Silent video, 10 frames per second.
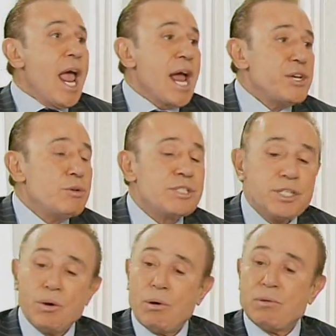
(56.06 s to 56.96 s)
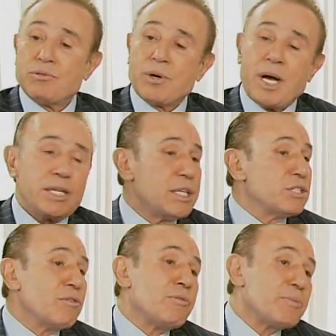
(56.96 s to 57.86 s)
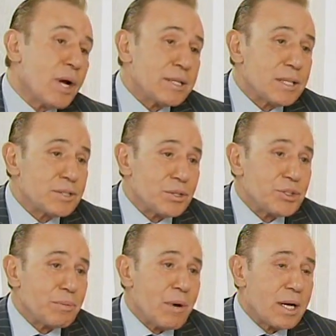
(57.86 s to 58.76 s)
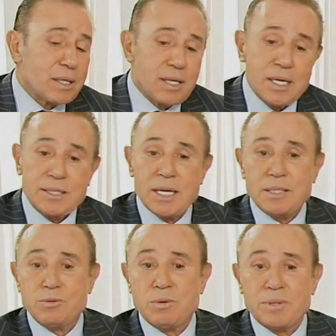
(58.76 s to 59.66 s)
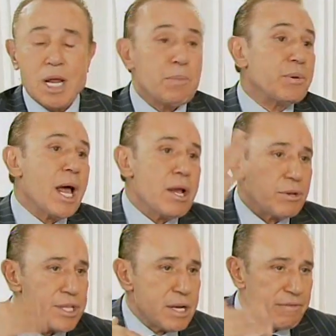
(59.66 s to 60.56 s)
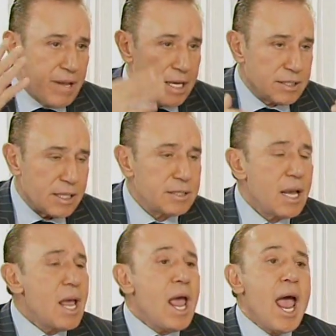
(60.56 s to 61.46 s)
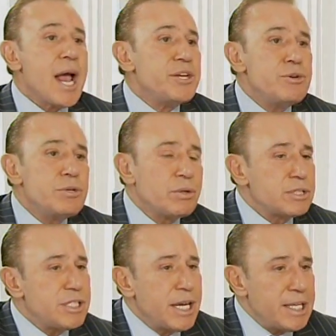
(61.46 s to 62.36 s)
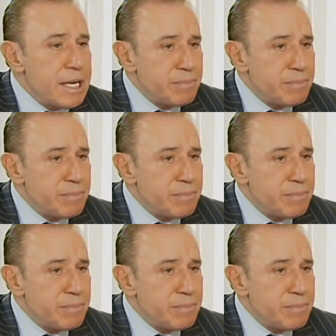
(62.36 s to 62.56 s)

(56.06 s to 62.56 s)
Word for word: And you see all varieties of products on the market that women apply on their faces, and you don't see any